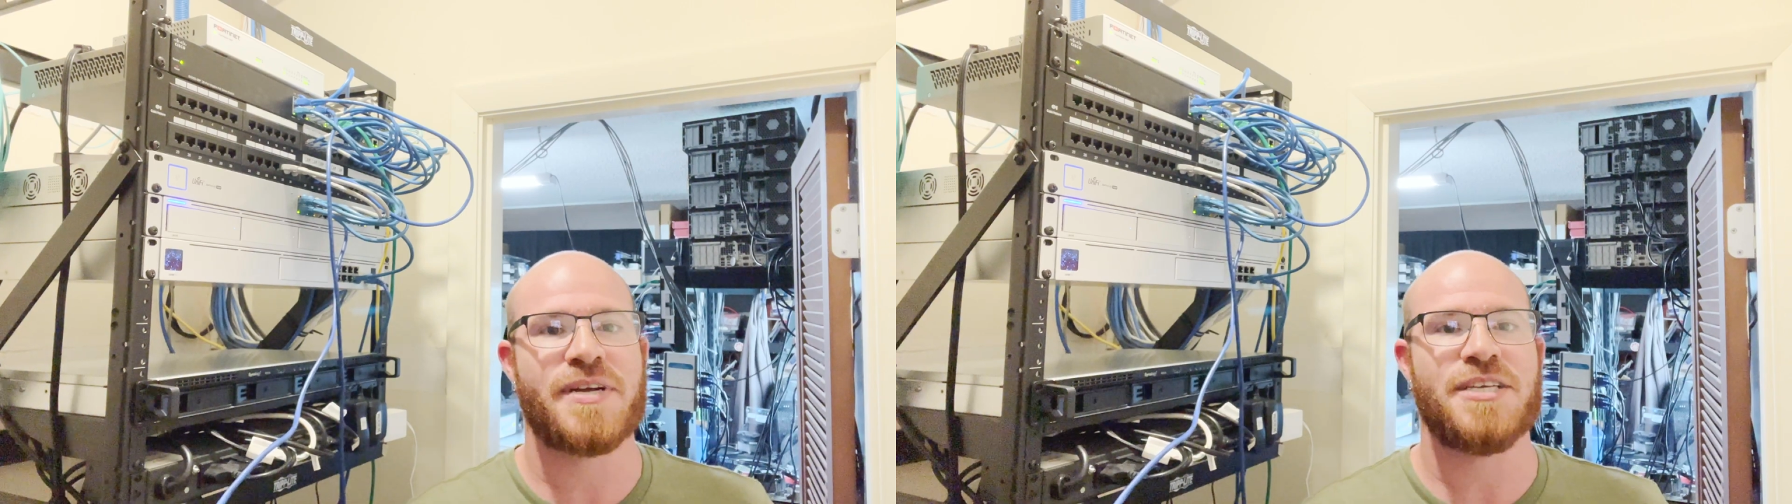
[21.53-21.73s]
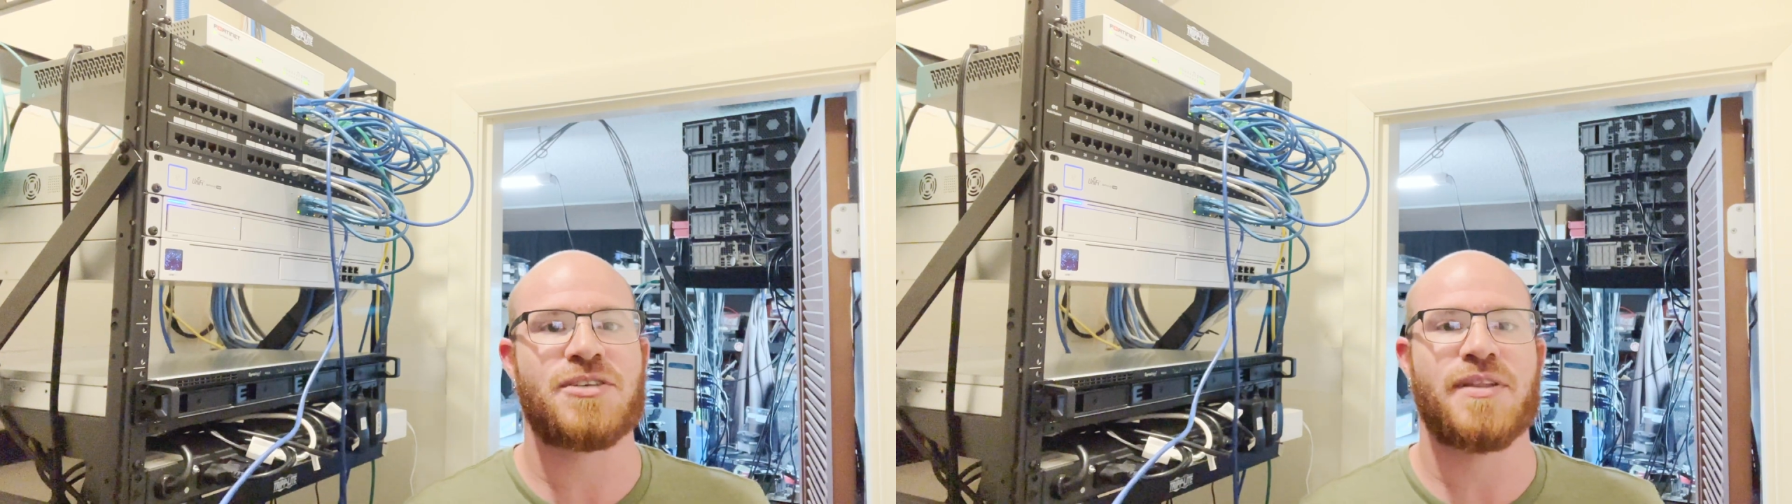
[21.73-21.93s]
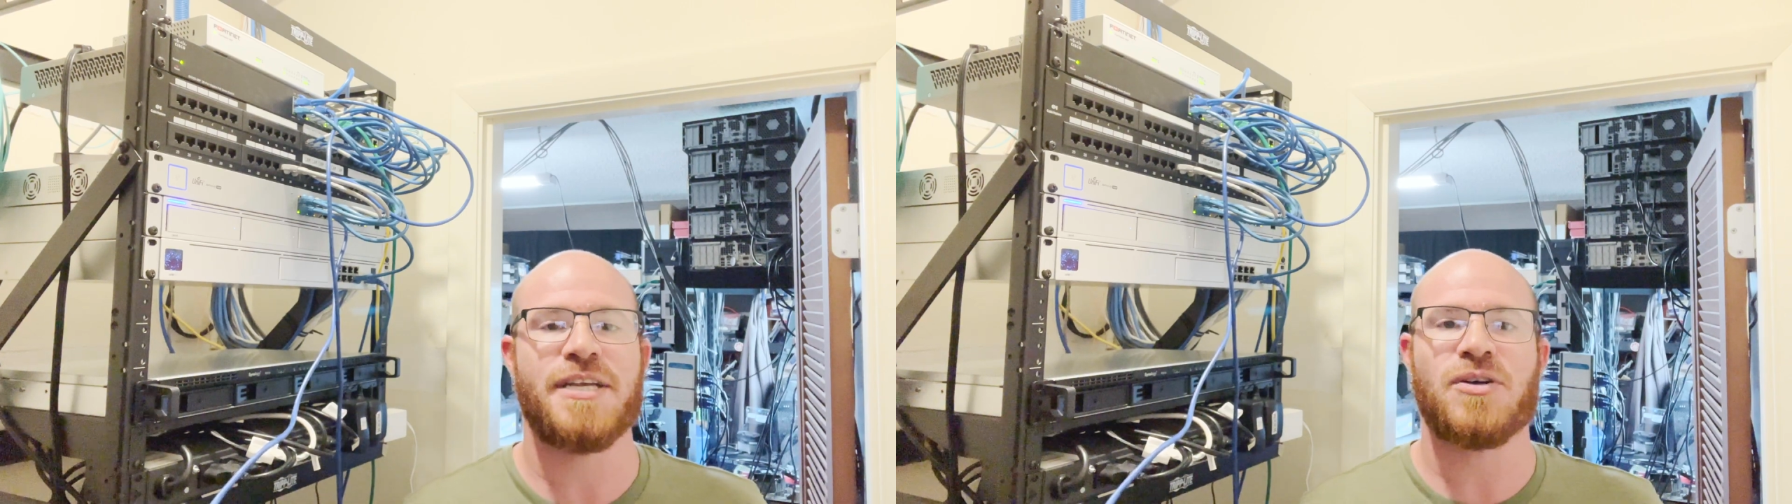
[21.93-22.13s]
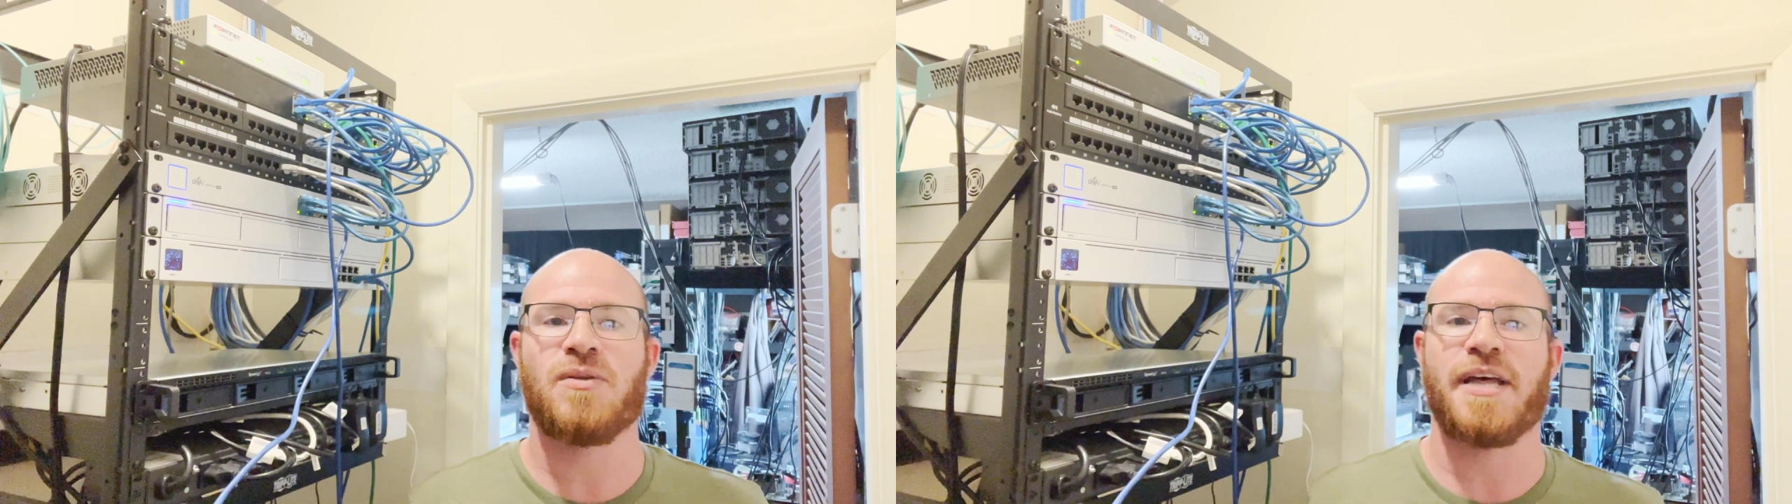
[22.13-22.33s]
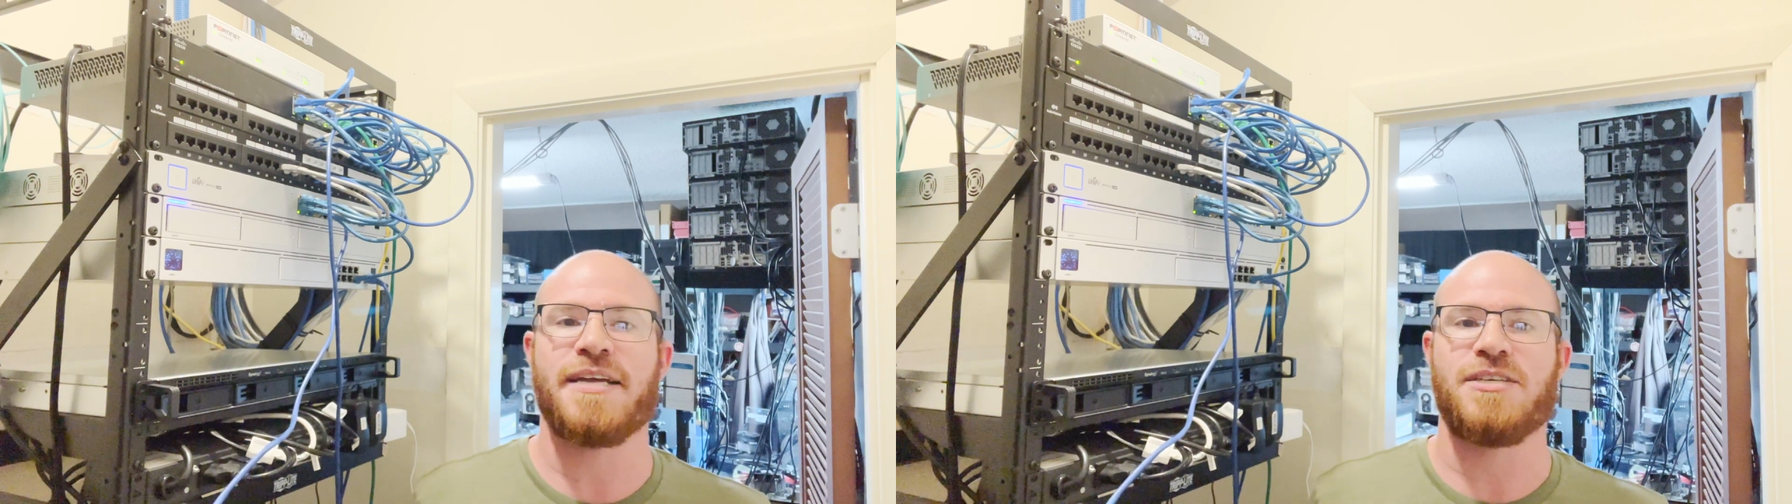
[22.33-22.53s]
so they don't
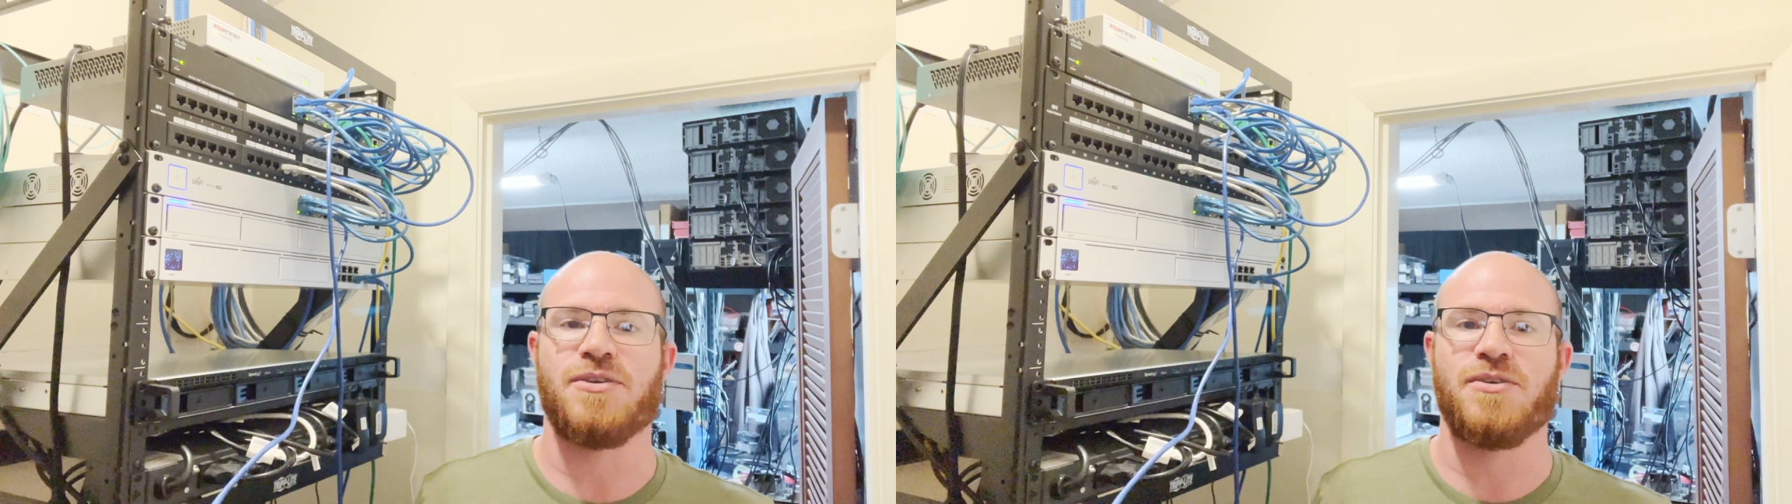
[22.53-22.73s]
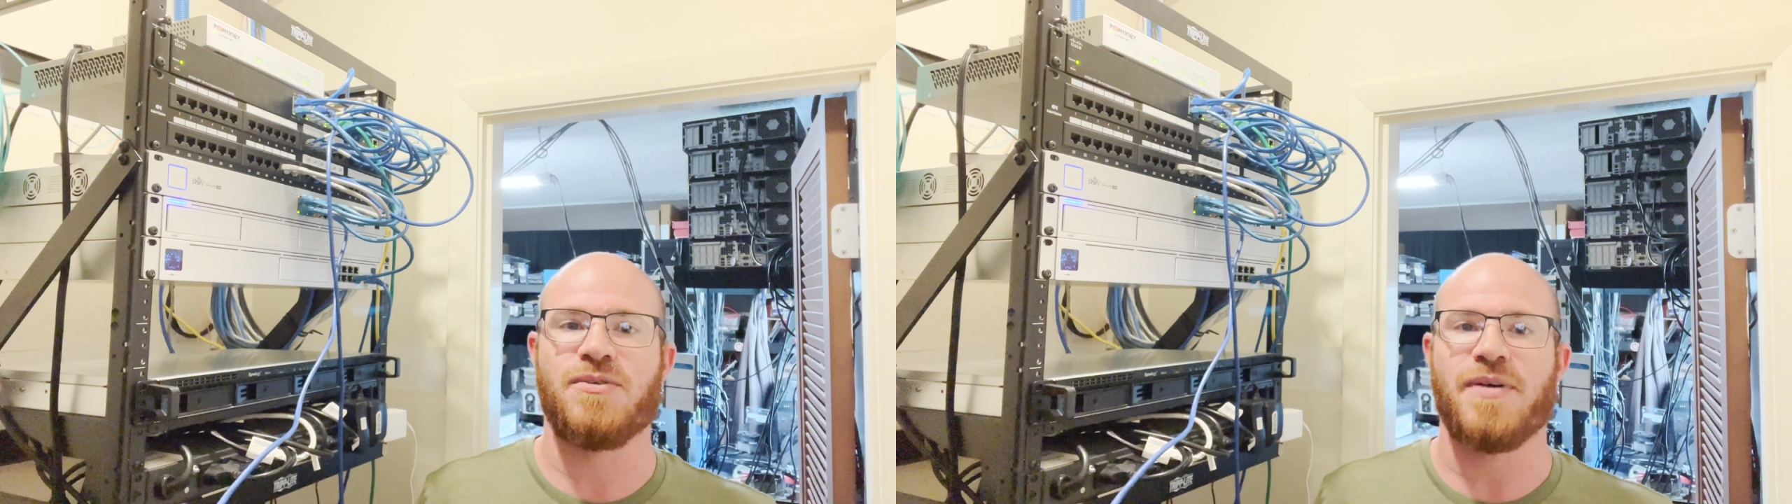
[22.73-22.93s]
like to